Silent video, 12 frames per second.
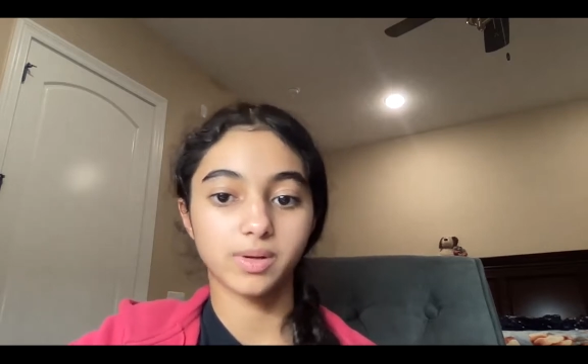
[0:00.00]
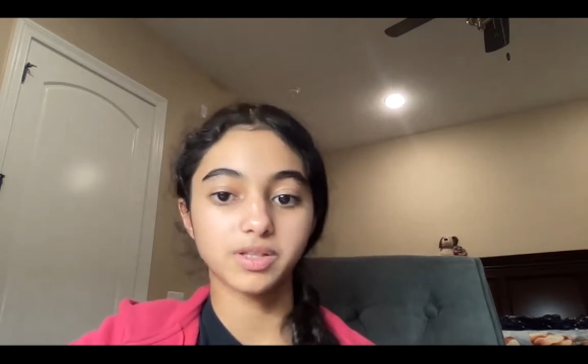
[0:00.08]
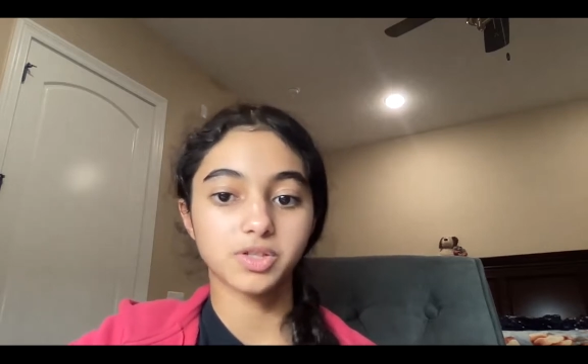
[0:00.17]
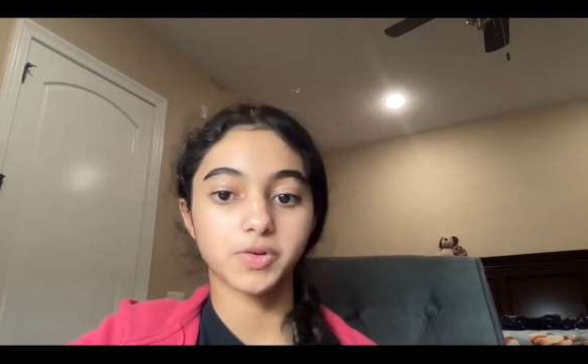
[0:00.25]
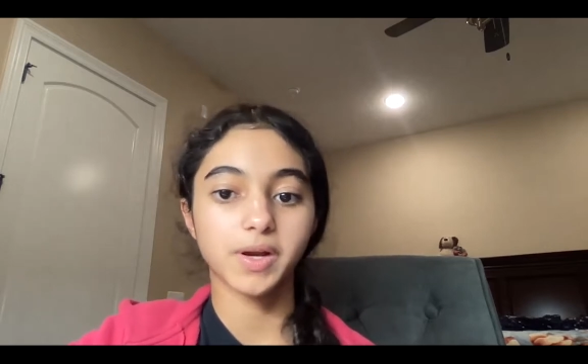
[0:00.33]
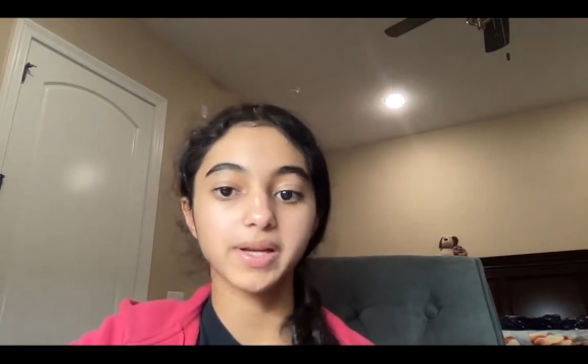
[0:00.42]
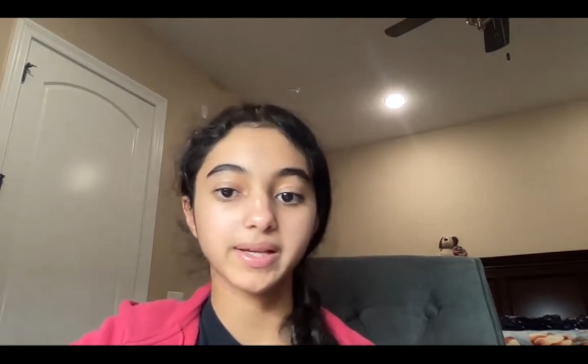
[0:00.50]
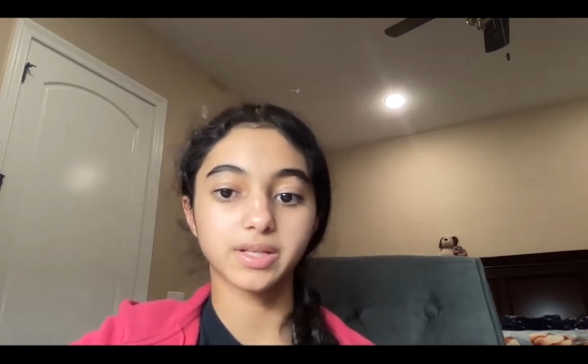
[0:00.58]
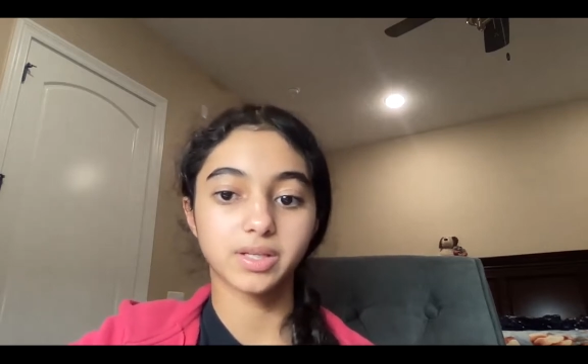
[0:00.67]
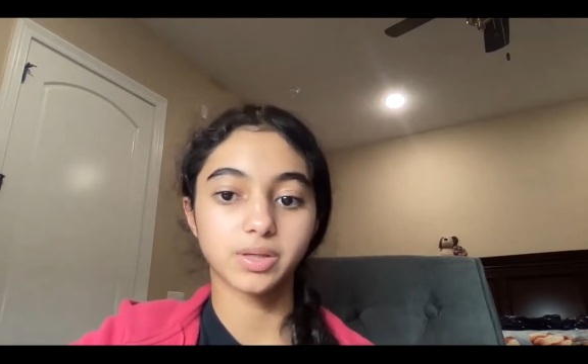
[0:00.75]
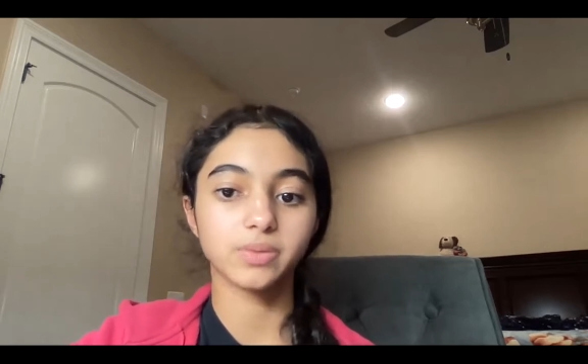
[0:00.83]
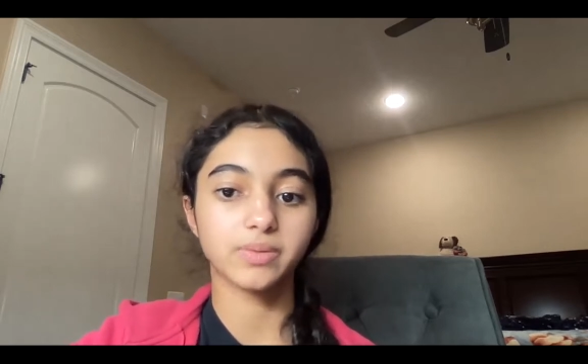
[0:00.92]
when it's trading
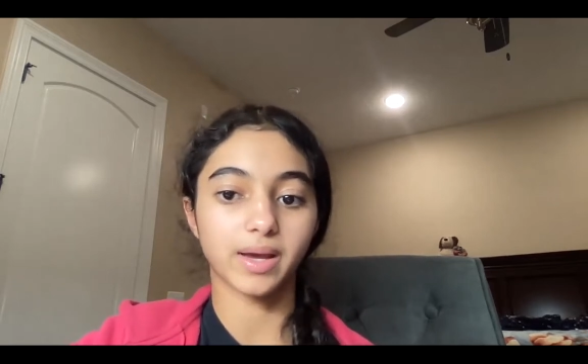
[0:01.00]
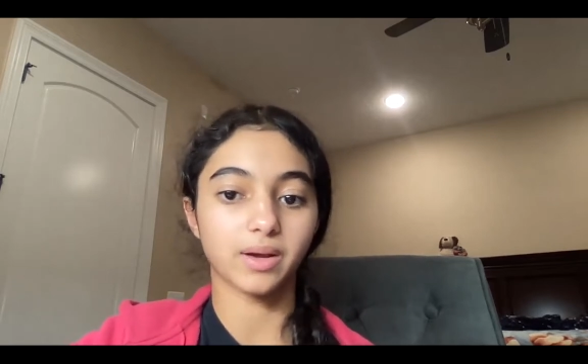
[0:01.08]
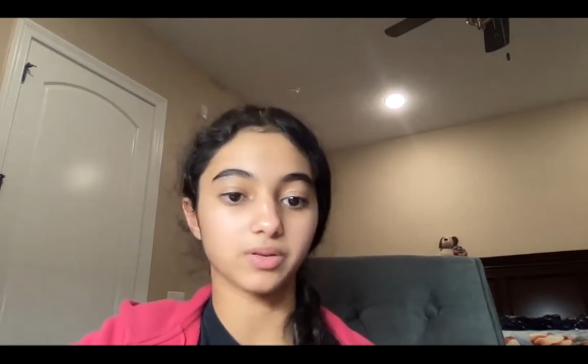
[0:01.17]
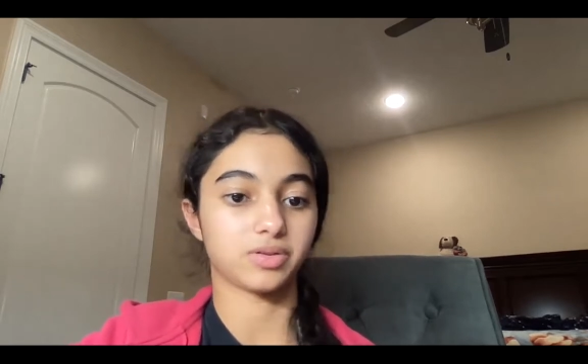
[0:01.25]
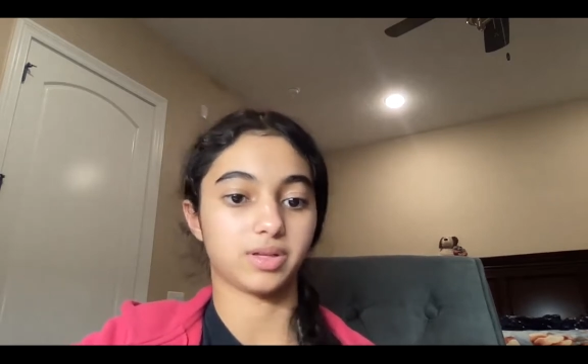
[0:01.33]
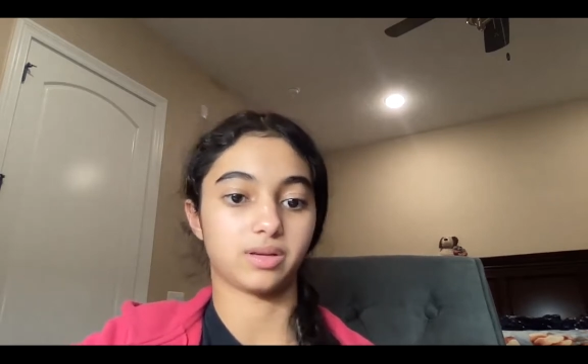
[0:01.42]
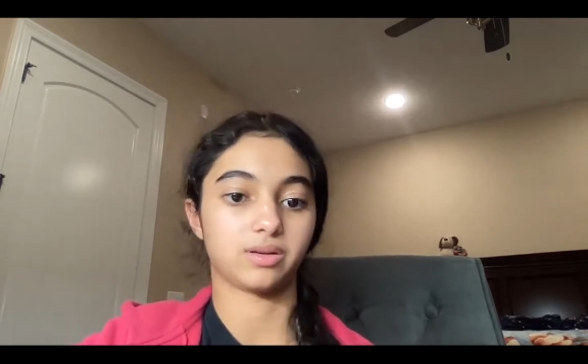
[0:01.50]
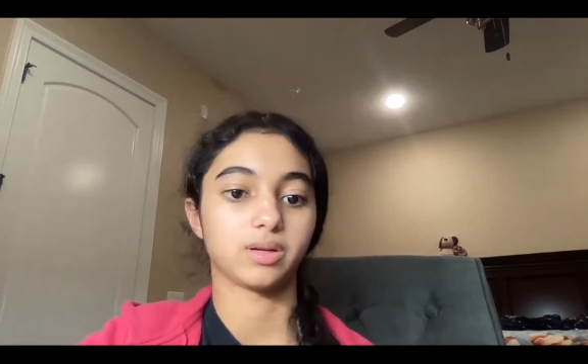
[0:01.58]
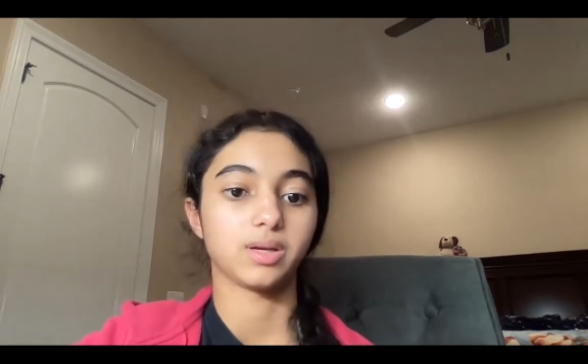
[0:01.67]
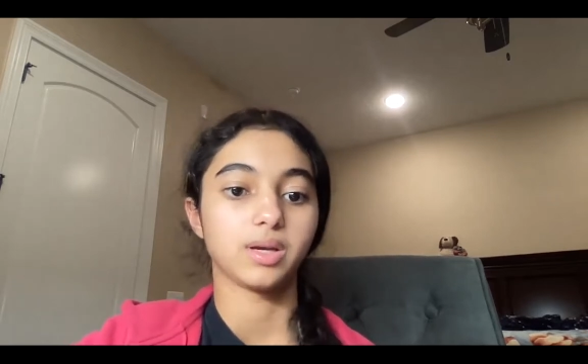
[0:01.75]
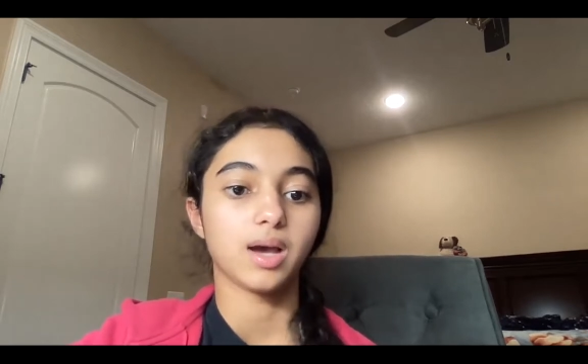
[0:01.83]
at 2000,